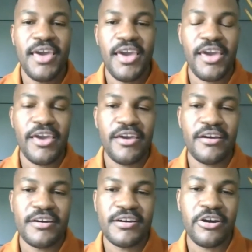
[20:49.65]
a
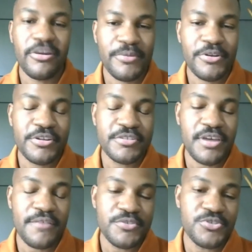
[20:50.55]
heartburn and
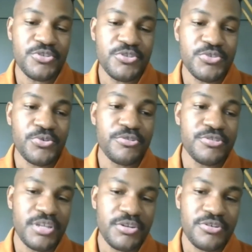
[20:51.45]
esophageal
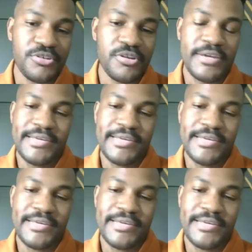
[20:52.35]
disorder center.